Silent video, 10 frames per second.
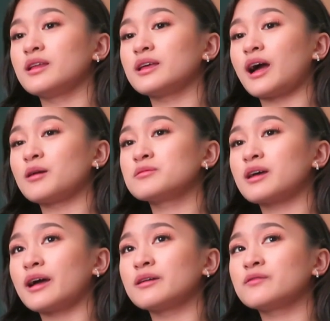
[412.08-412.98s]
like I,
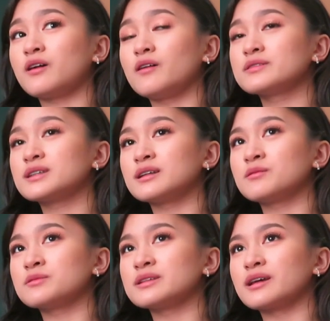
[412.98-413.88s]
I all of a
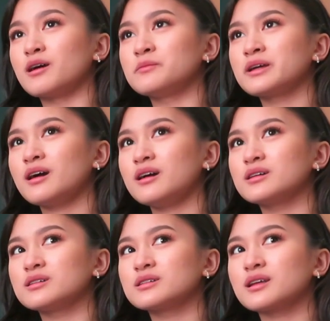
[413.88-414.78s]
sudden was like oh my
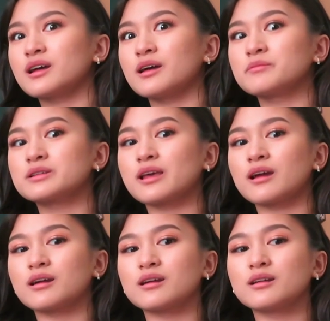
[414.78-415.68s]
gosh like I'm
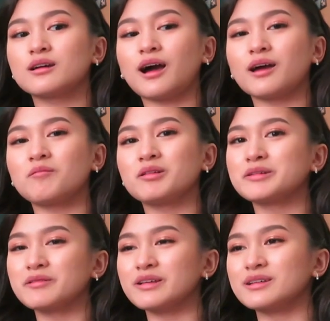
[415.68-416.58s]
scared I don't want
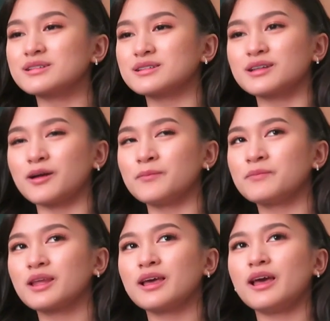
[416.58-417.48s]
to do this you know
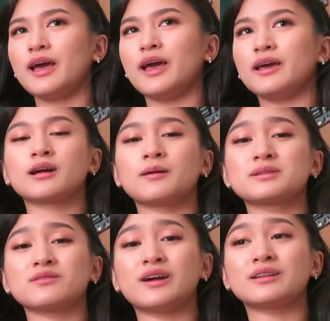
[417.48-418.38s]
and
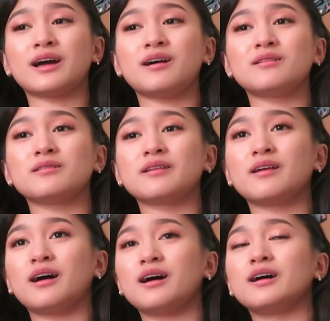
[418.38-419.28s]
comes to find out
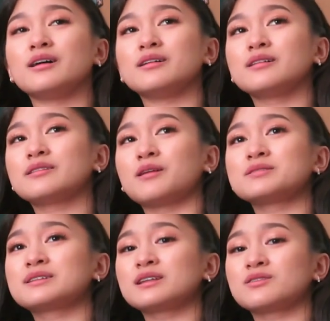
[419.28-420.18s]
uh, that
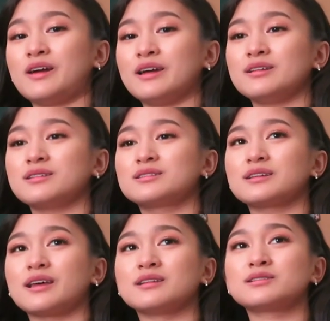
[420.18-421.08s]
was stage fright
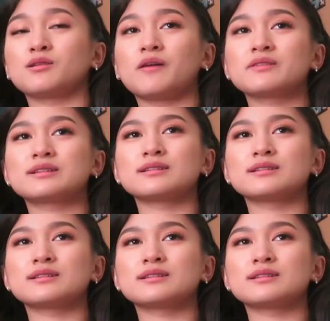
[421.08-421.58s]
and so ever